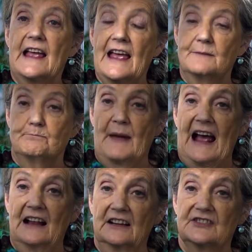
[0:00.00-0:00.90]
and
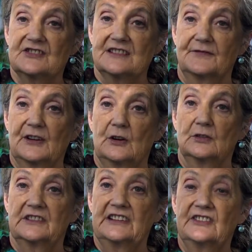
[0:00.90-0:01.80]
balance
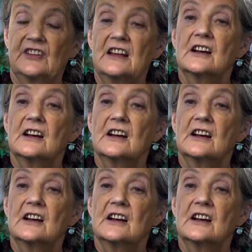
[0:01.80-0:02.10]
difficulties,